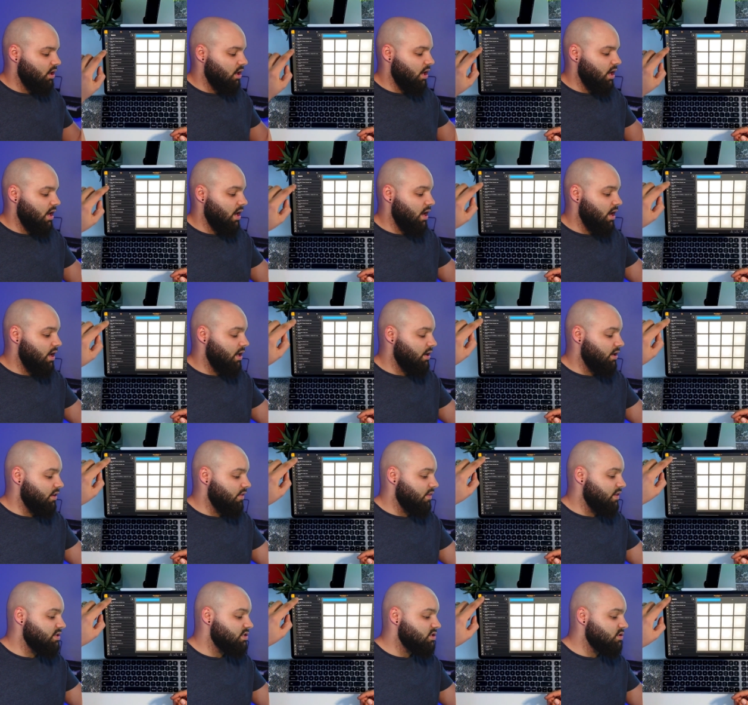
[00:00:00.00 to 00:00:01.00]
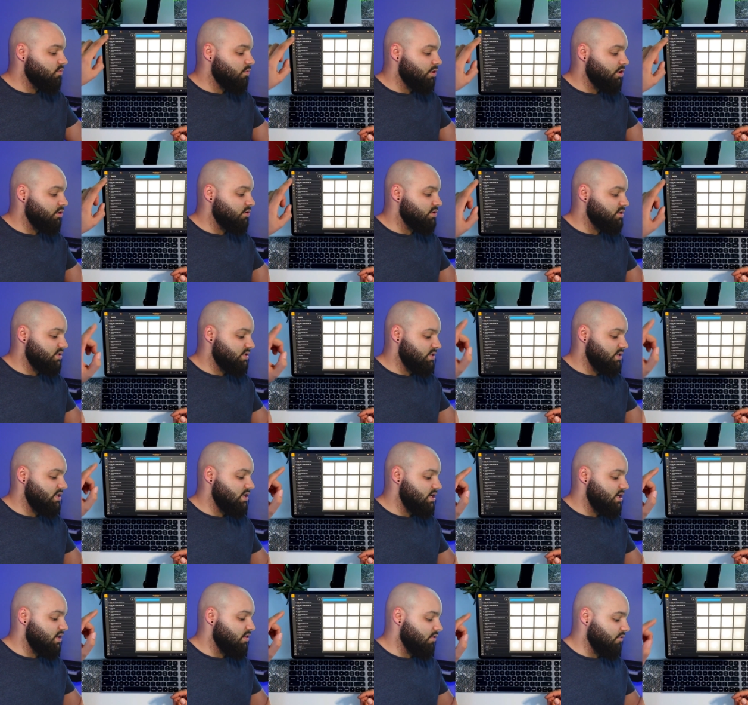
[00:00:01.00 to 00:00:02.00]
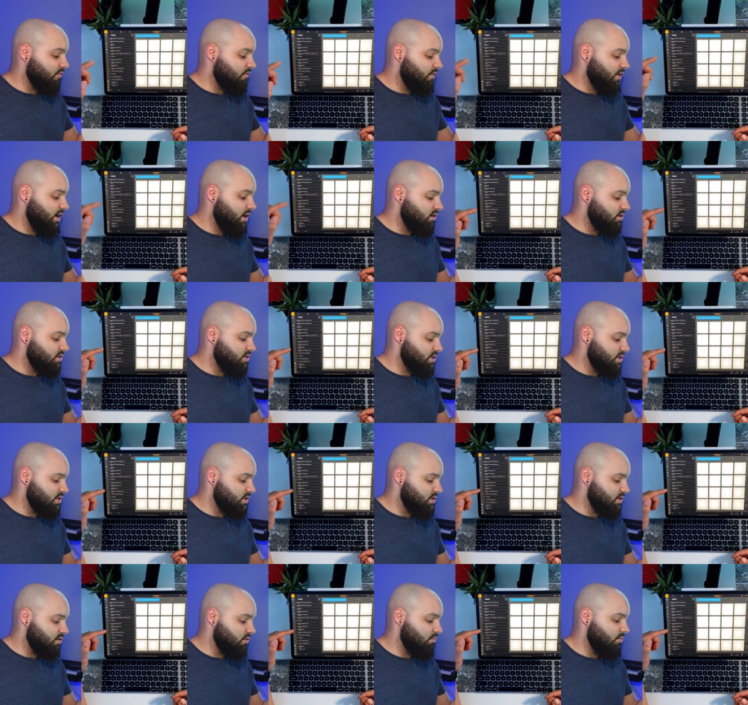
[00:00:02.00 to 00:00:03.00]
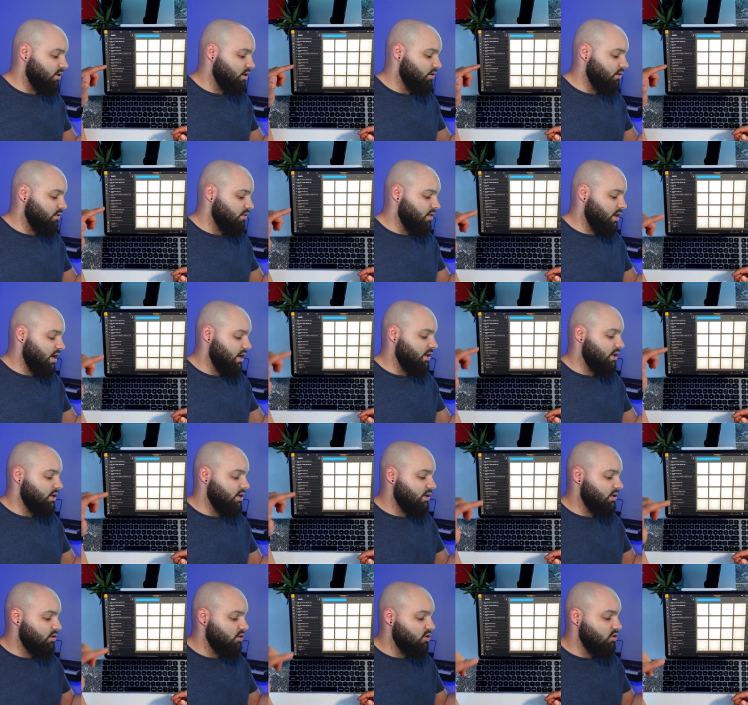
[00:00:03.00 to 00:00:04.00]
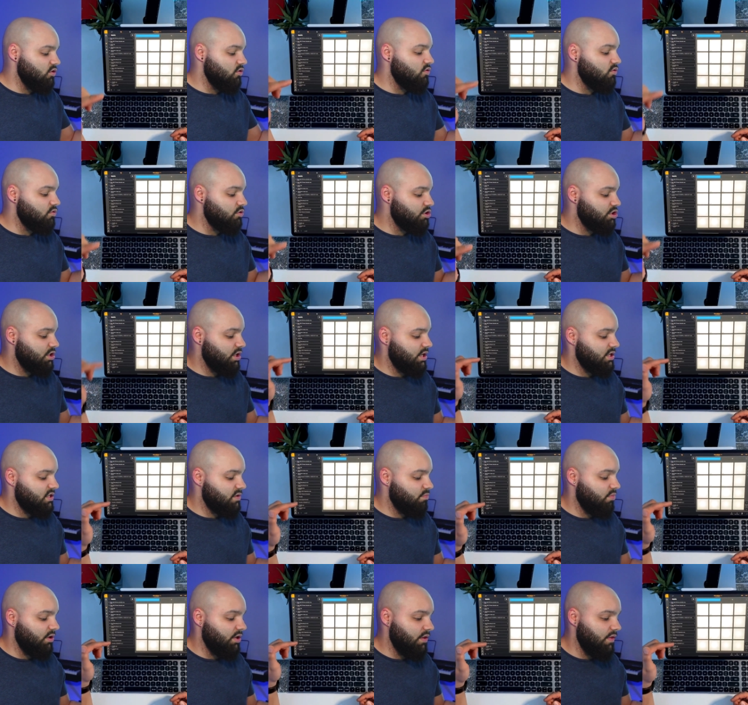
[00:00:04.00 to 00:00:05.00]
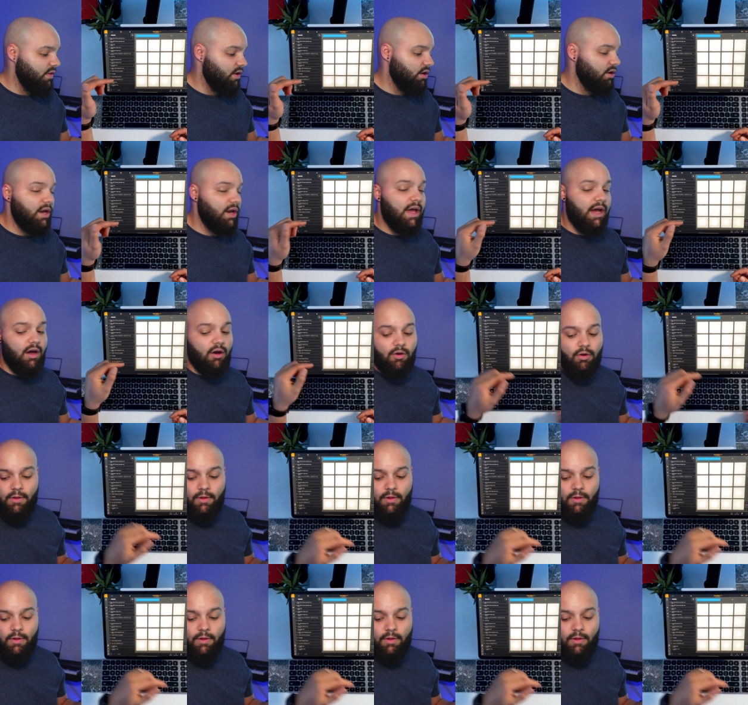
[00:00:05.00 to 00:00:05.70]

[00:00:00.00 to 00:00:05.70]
And this is where you'll see the file system that you just put in there. Now,